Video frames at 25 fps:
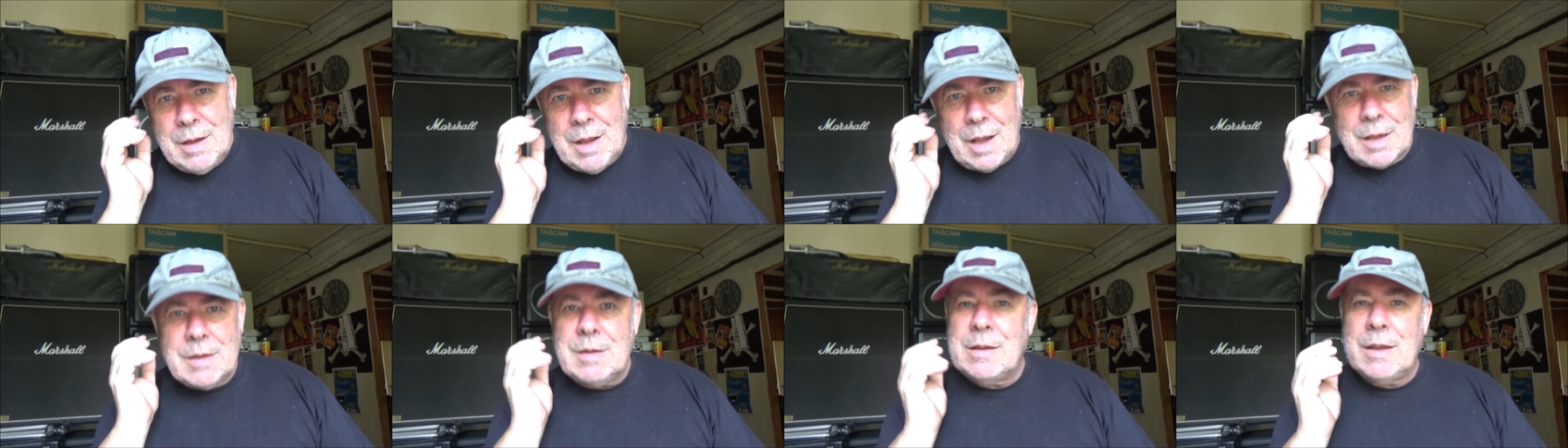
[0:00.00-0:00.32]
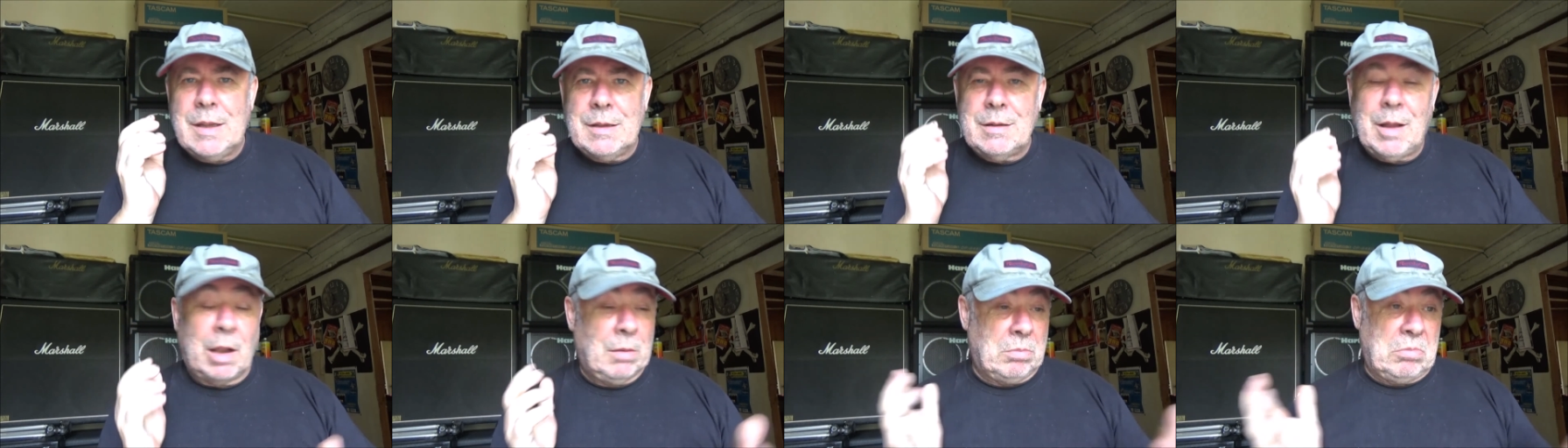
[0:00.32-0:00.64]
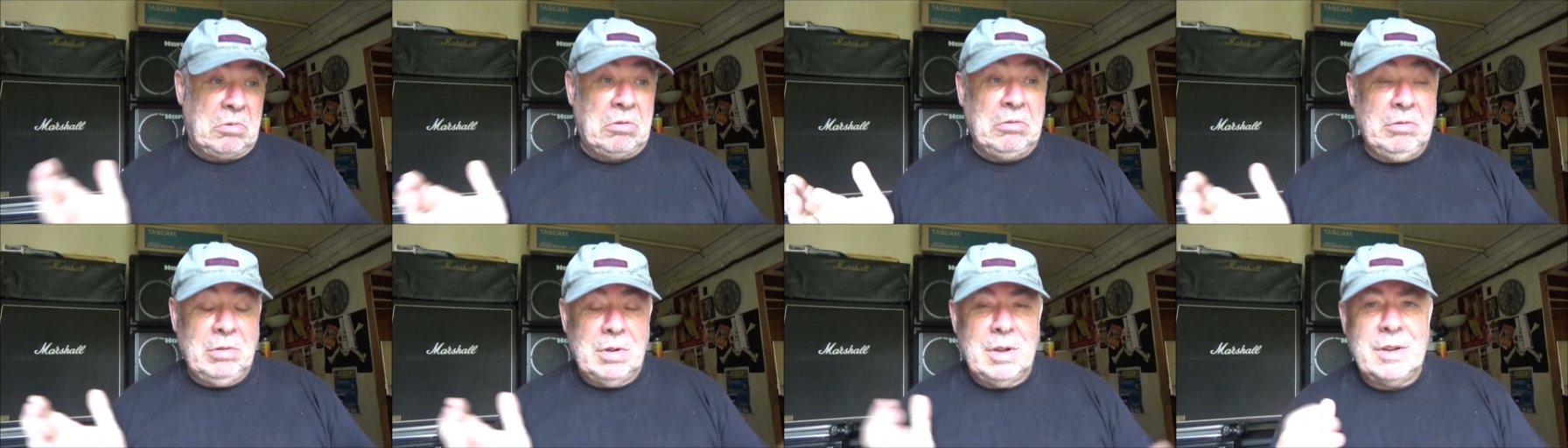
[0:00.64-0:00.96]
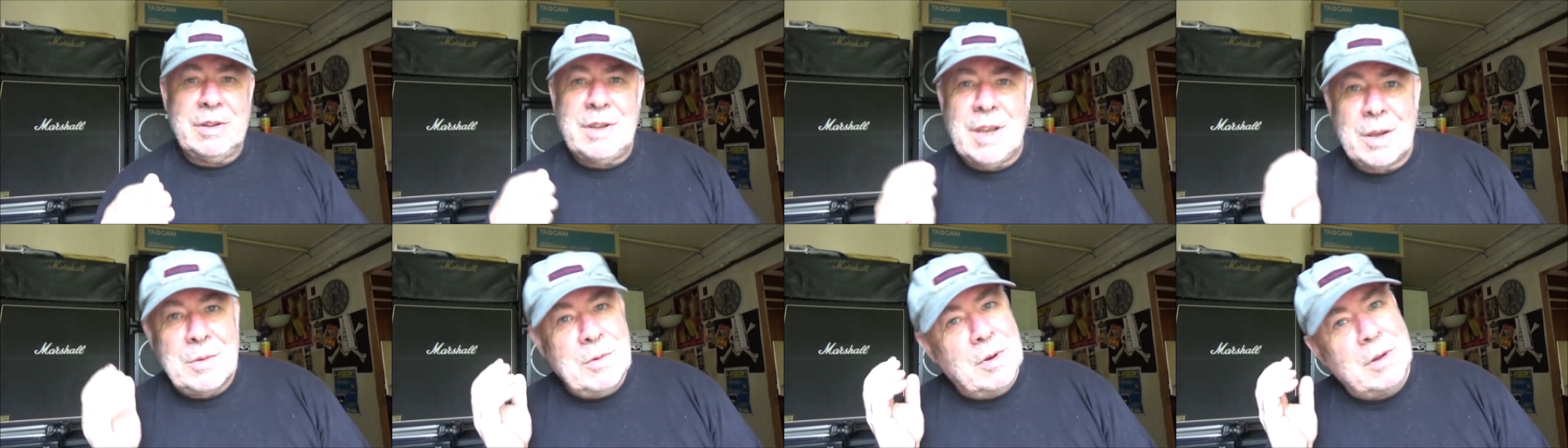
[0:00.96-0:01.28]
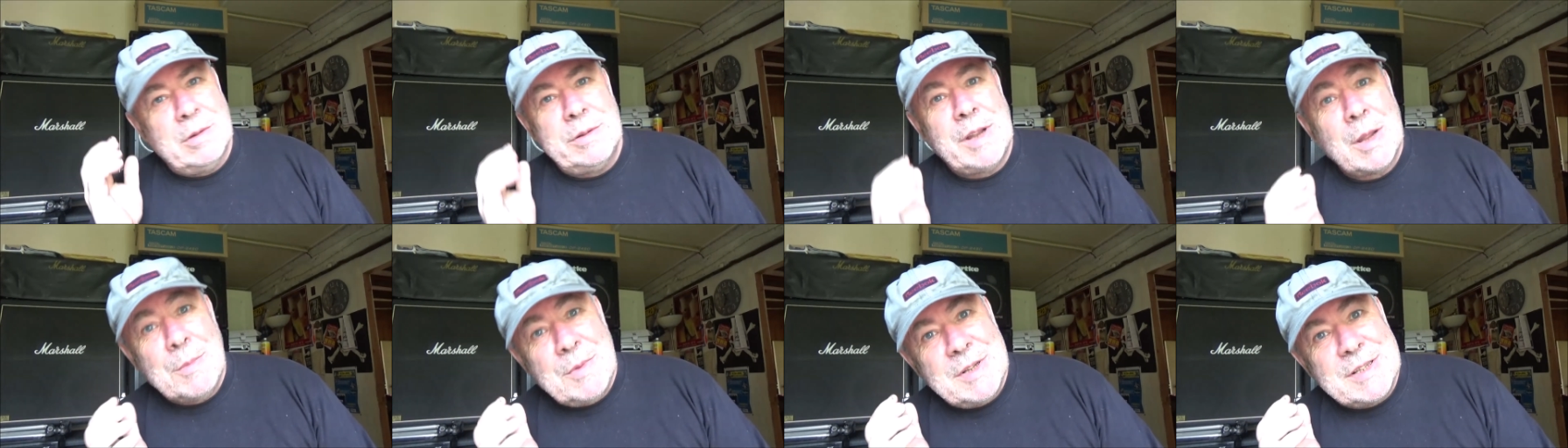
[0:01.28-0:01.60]
I said, oh, okay,
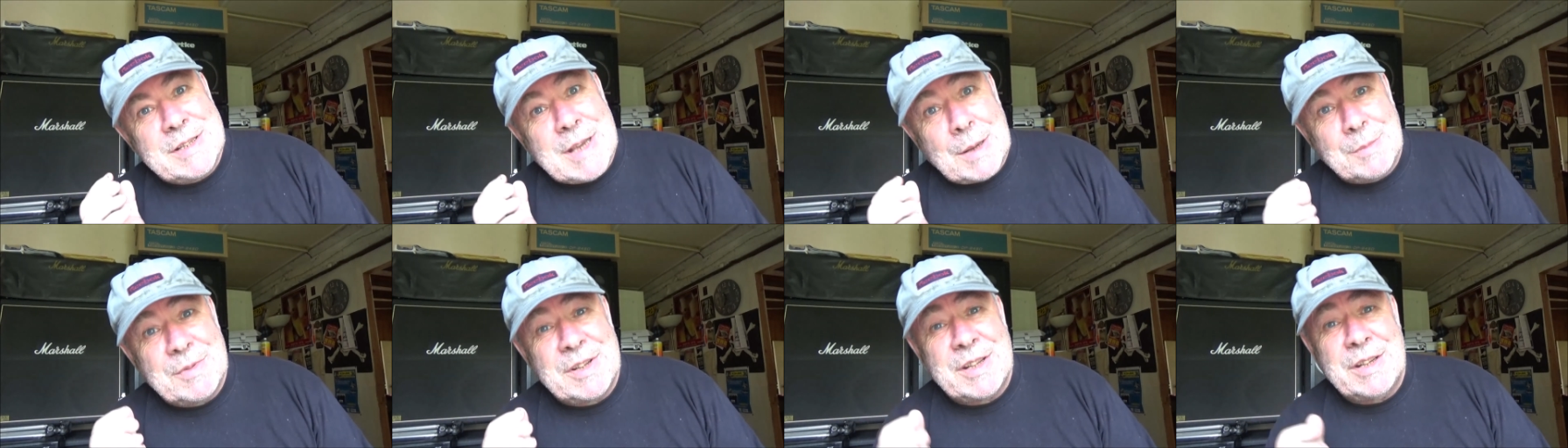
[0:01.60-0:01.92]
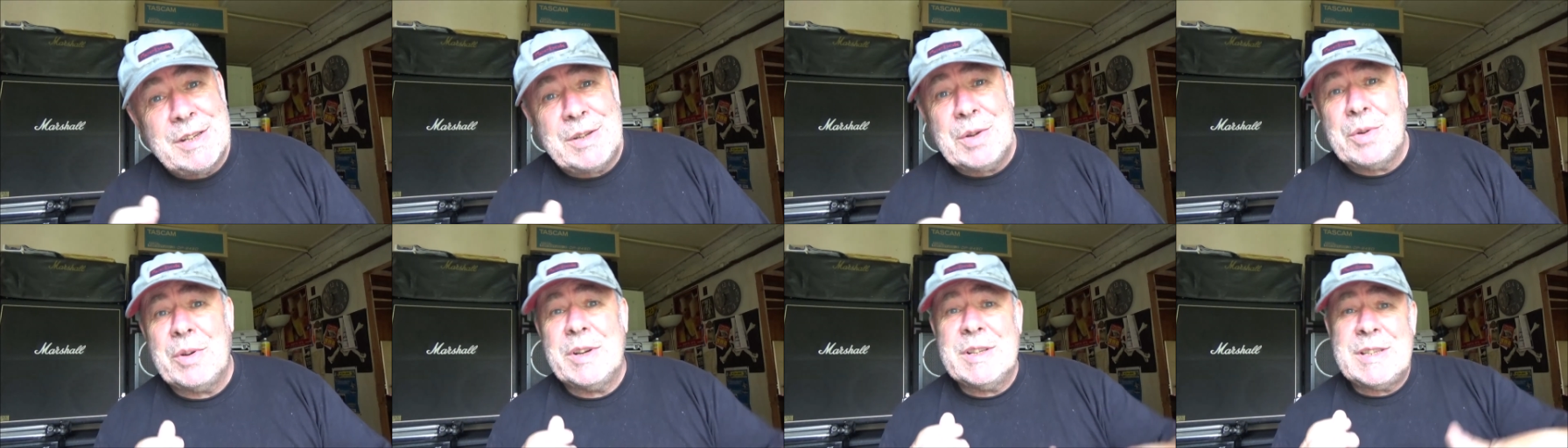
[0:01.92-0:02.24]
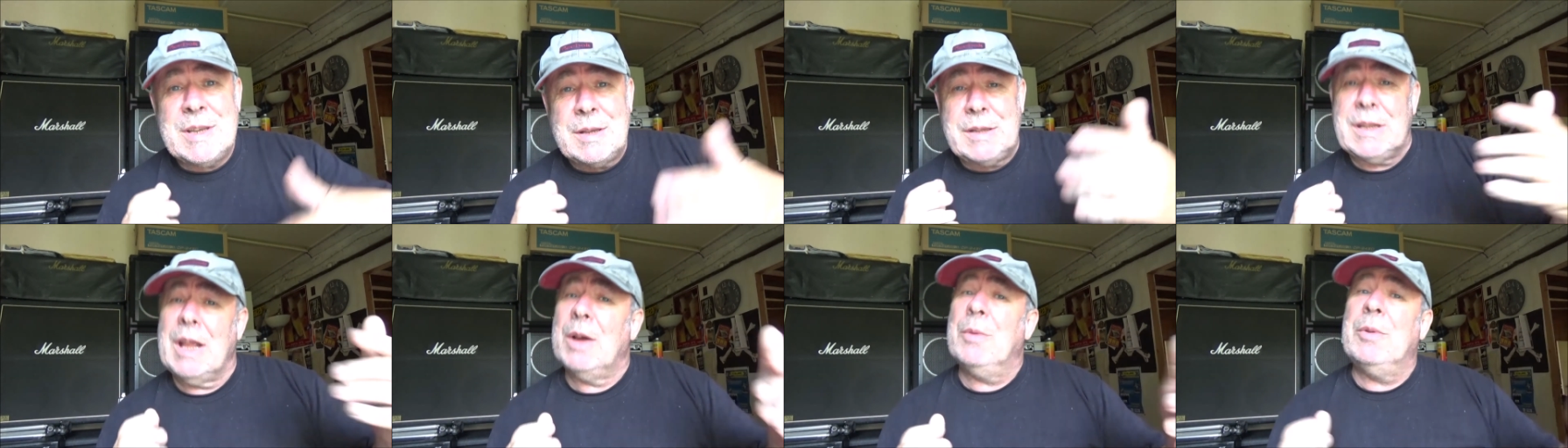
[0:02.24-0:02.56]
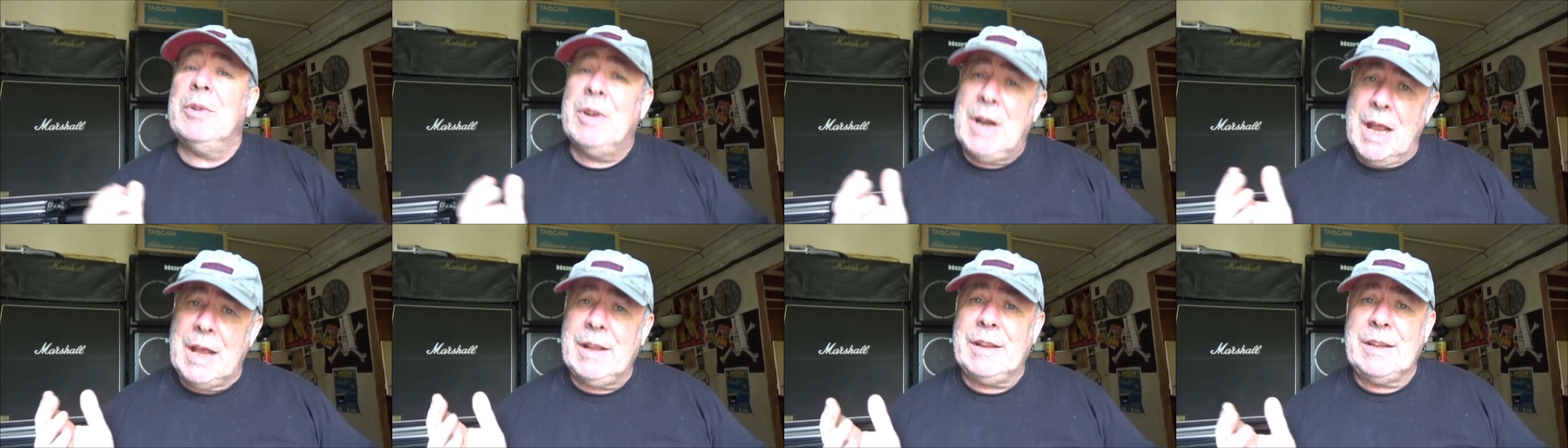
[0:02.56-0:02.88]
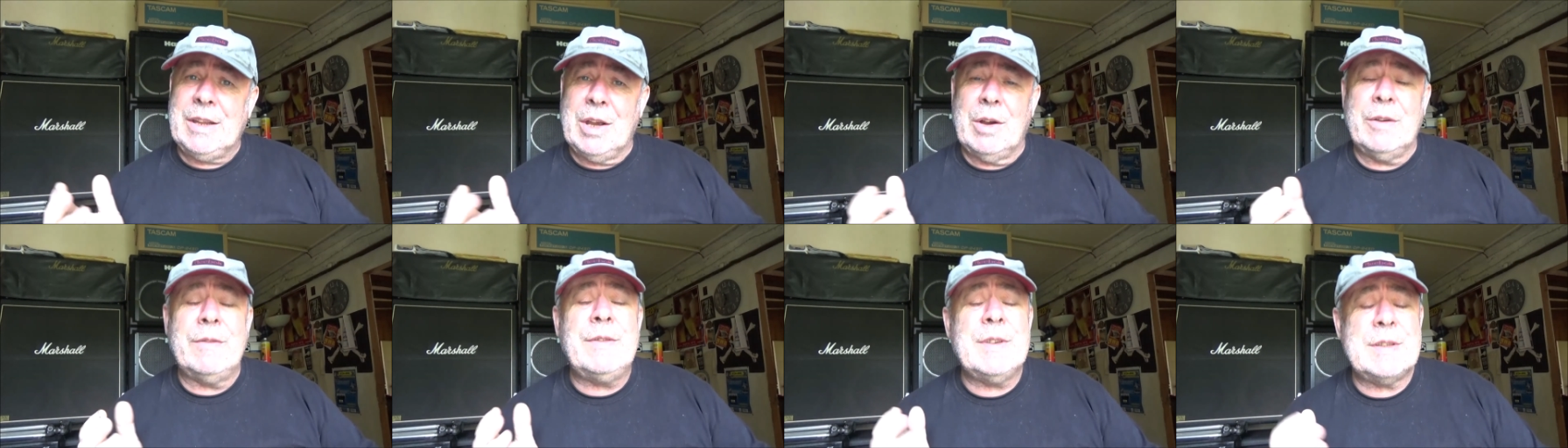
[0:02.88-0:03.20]
well, nobody's come to the door. He said, no, we're out in
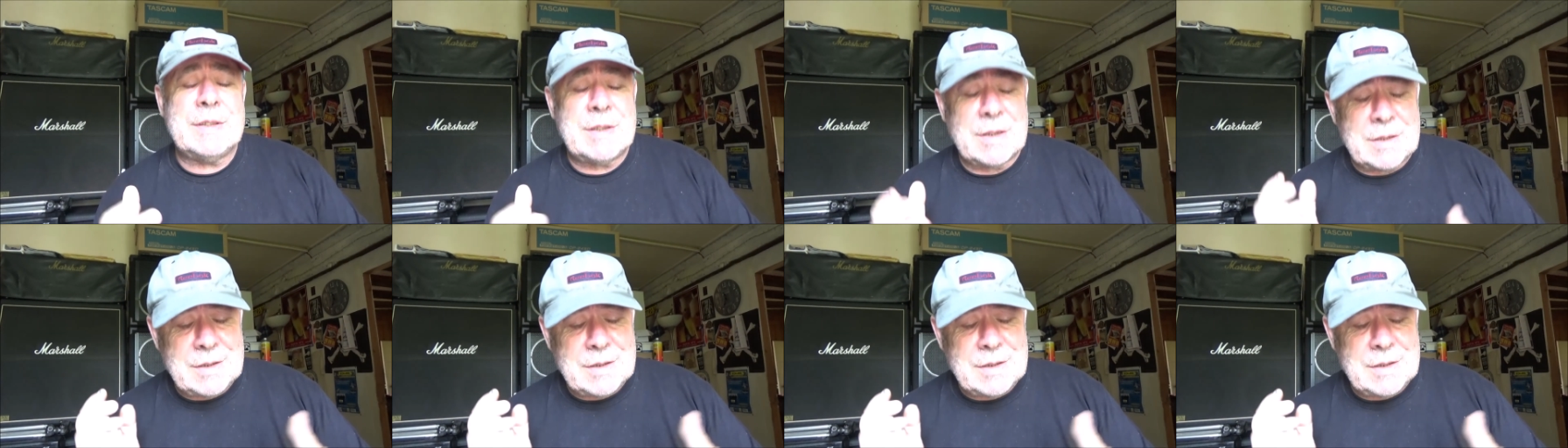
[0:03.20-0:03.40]
the office.